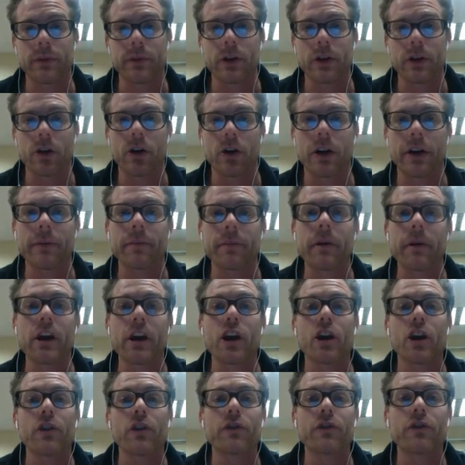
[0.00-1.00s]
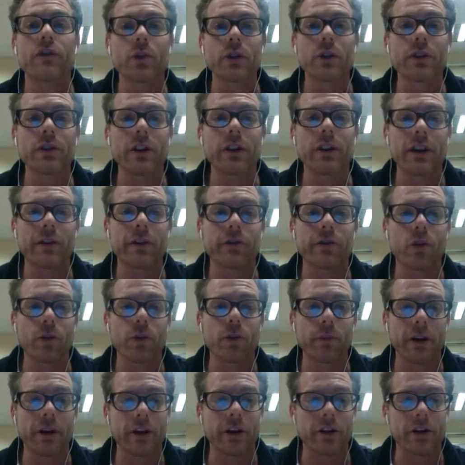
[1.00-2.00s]
All right, view in a live form
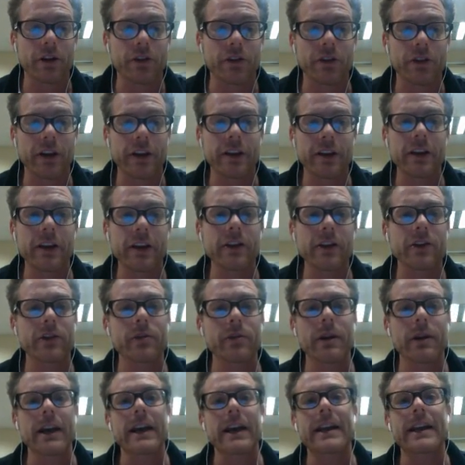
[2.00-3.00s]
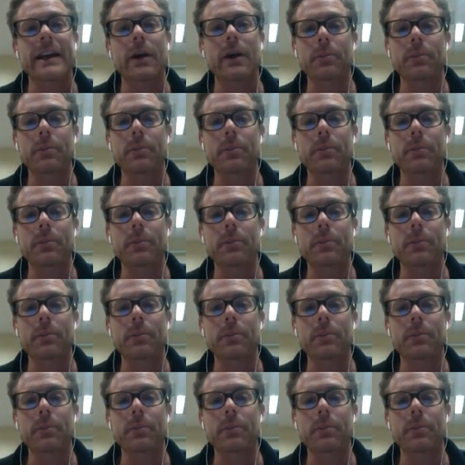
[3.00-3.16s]
kind of looks like this. Now